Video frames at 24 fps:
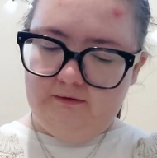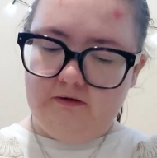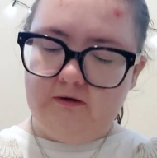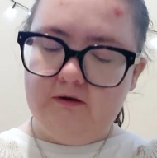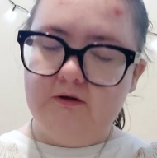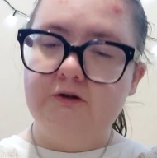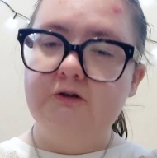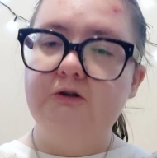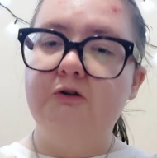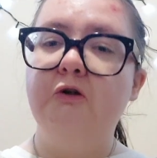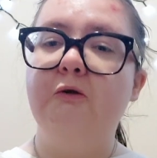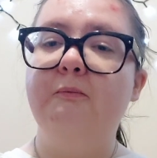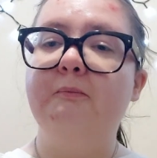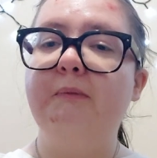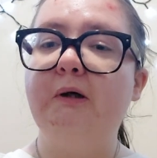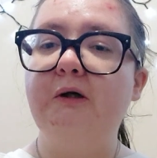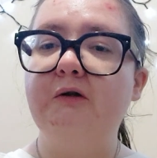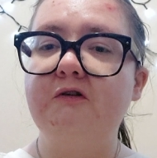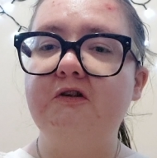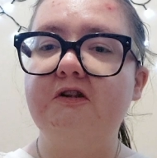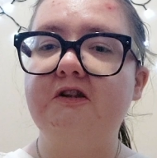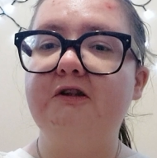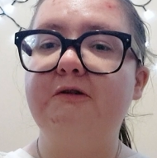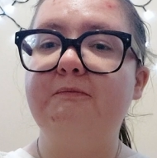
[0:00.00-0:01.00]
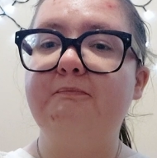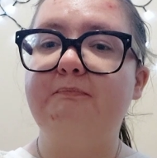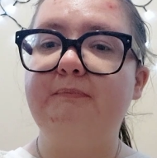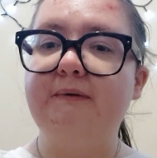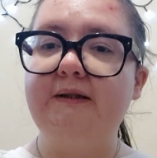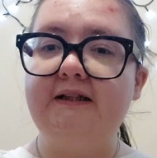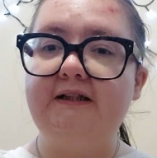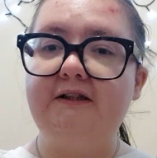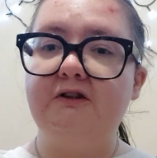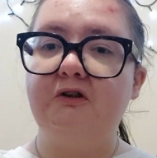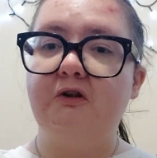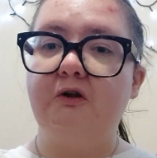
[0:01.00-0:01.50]
Your most
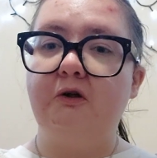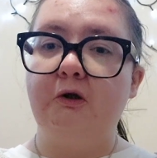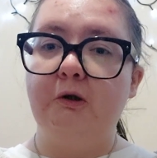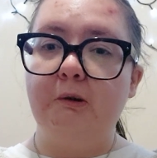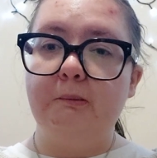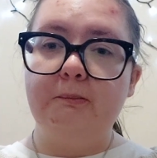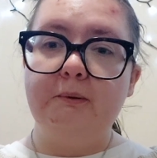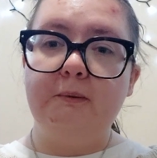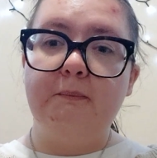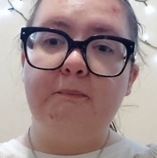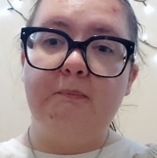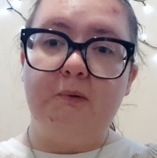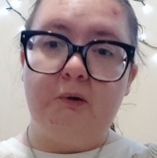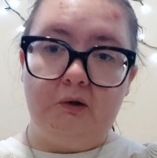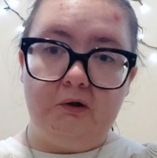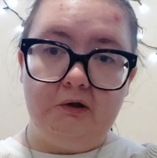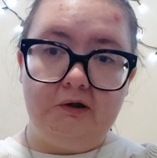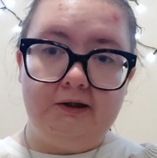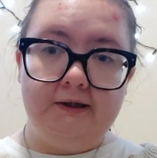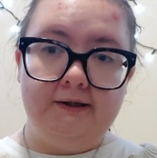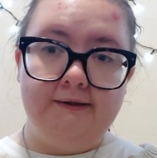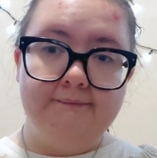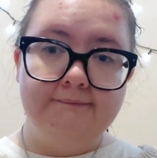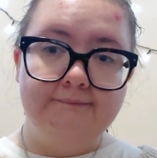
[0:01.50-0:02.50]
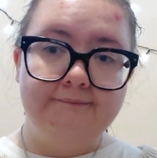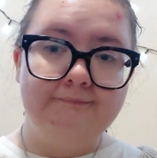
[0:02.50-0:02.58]
beat up book.